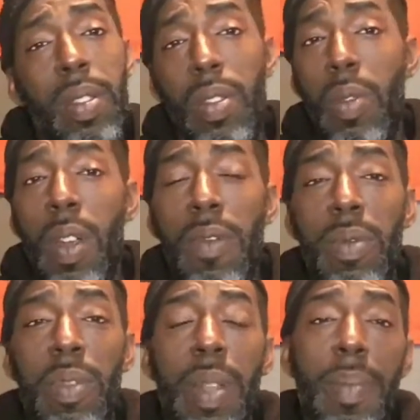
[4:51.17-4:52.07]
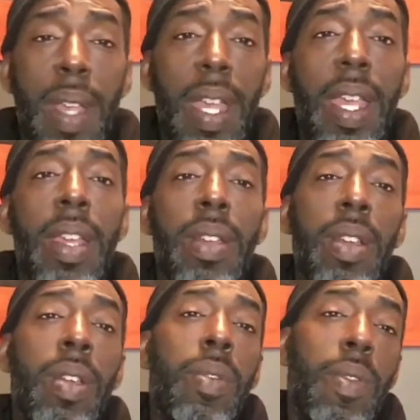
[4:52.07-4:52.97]
2 of them went bad.
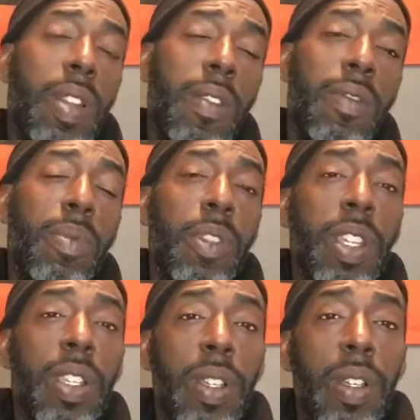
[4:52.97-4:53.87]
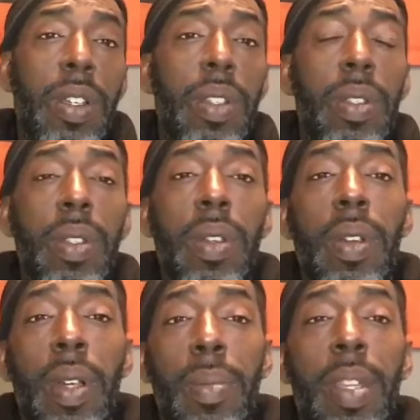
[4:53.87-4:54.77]
1 of them went good. You know
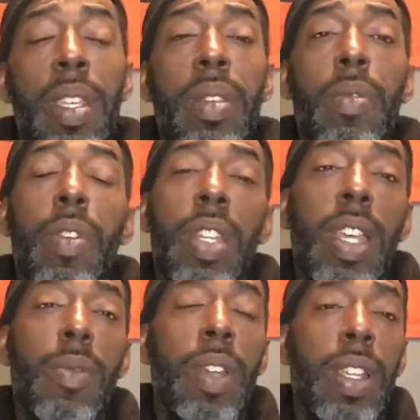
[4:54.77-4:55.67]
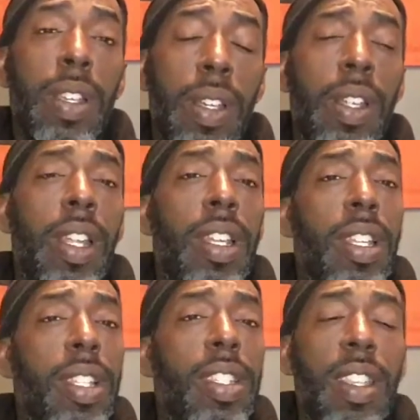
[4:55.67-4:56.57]
what I mean? One that went good, I
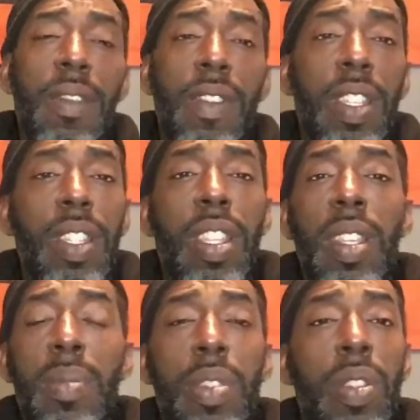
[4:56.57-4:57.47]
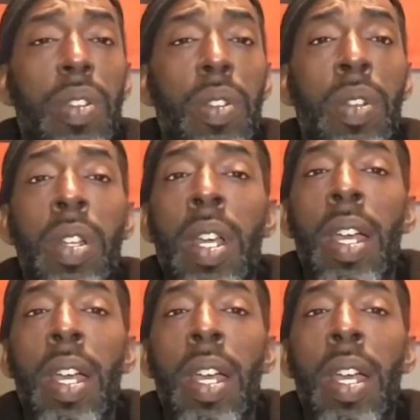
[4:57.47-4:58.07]
did a TV theme song.